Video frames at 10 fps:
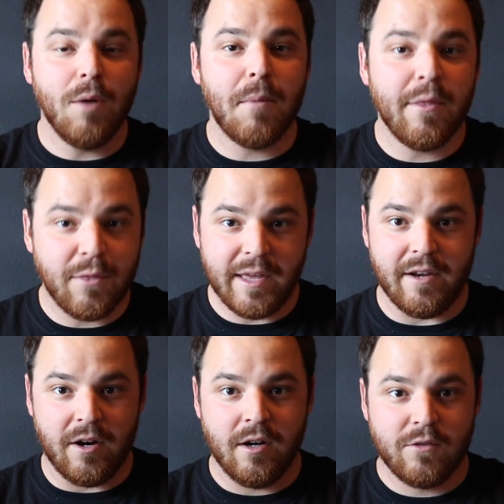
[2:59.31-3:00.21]
1 month
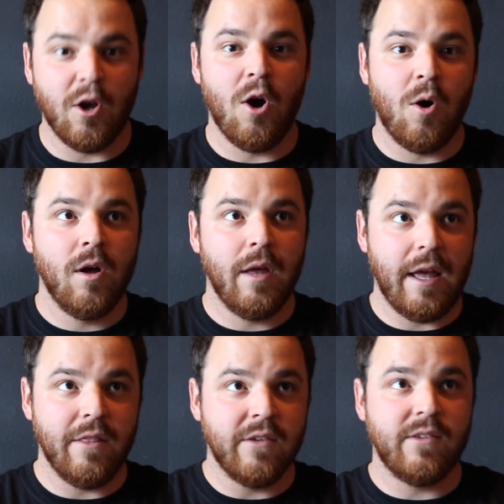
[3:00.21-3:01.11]
later, so
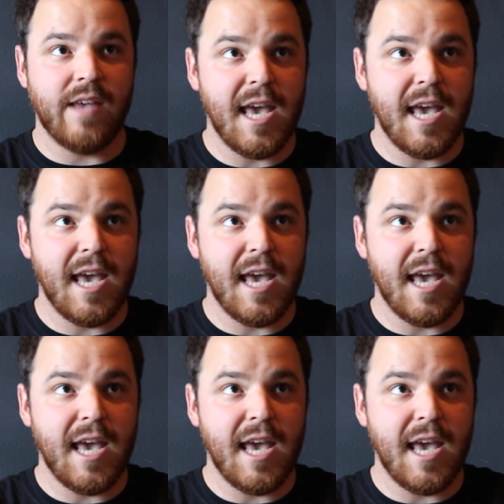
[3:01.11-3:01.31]
this is